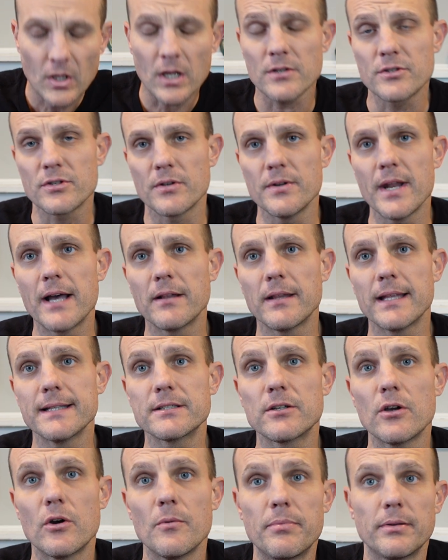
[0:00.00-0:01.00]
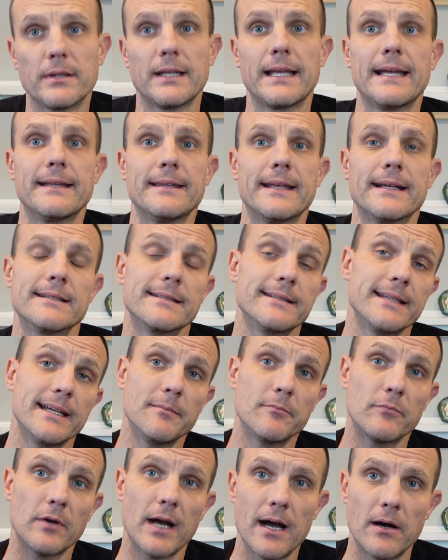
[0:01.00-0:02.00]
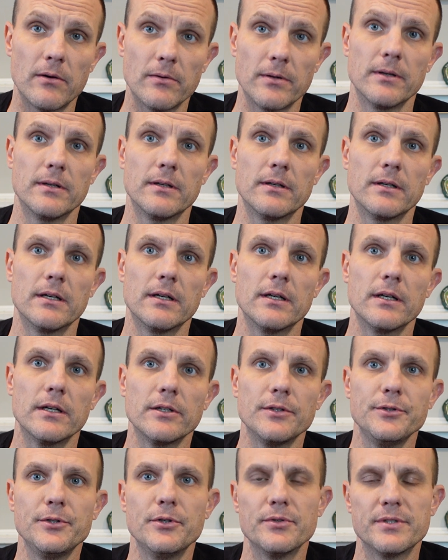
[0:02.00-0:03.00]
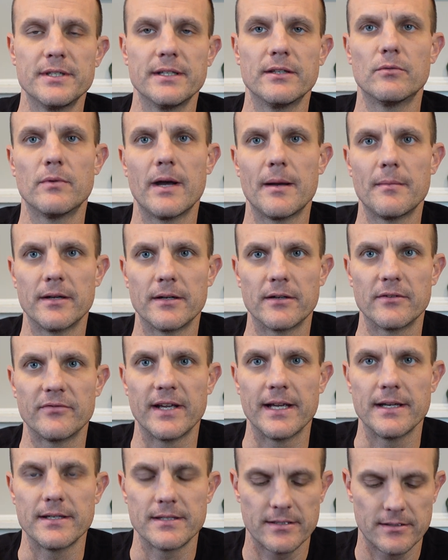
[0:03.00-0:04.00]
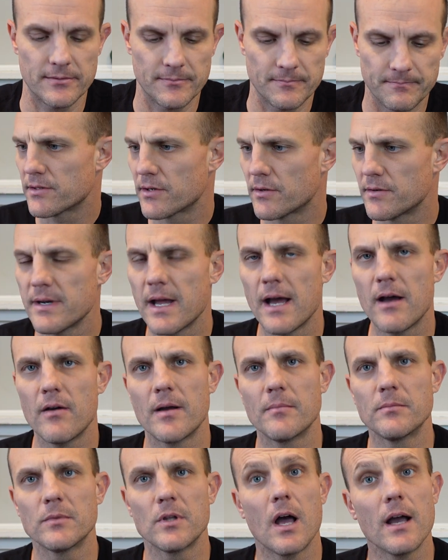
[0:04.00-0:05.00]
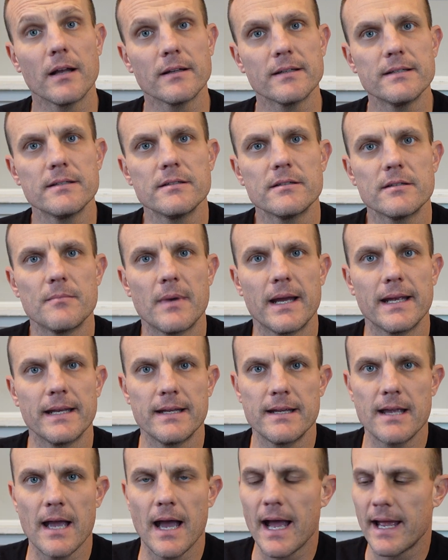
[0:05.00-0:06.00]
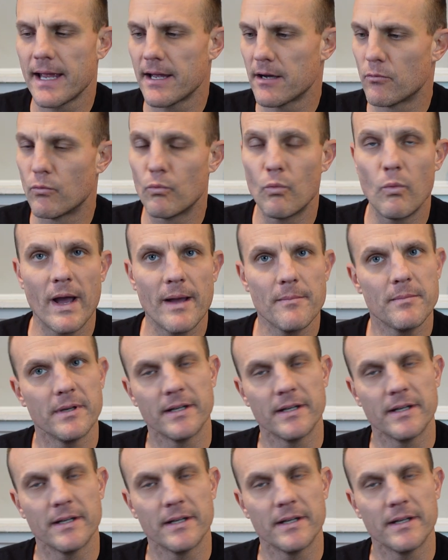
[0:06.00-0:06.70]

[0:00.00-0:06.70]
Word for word: So now let's go plan that same route using the web interface. So now I'm logged into my Gaia web